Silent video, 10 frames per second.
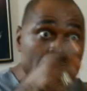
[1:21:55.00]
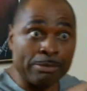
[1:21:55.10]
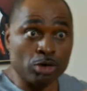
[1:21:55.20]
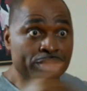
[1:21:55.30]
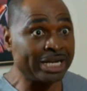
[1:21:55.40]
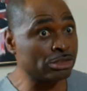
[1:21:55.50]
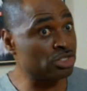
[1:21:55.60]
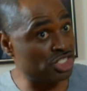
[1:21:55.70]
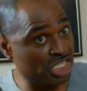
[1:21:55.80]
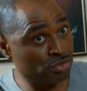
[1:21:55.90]
I'm going down to
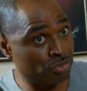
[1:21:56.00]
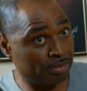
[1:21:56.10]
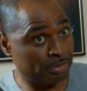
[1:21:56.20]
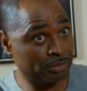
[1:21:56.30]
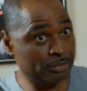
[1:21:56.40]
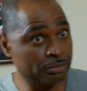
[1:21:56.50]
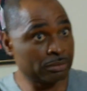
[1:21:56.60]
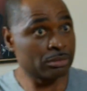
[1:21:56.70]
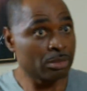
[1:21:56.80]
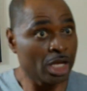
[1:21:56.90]
the sitting room.
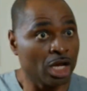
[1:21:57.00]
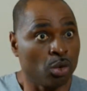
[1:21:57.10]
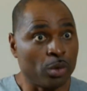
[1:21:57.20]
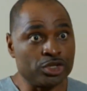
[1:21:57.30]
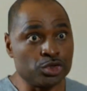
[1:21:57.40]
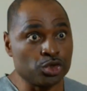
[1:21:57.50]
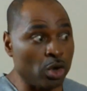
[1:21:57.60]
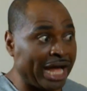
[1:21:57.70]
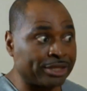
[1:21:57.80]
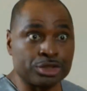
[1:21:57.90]
When
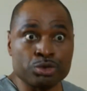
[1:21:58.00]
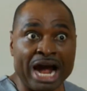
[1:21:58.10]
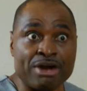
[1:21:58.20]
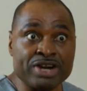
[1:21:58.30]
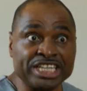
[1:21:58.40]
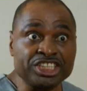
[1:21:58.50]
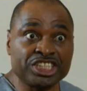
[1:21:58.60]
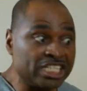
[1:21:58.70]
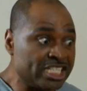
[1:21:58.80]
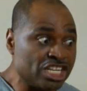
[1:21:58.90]
you are through
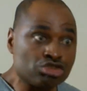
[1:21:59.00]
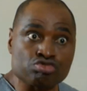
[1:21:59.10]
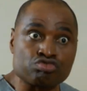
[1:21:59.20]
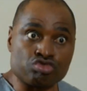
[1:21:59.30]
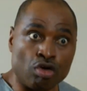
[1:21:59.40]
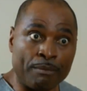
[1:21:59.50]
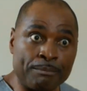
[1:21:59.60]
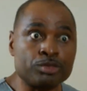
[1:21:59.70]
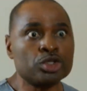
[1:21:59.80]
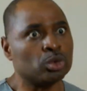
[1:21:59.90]
arranging this
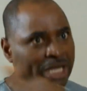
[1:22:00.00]
room, you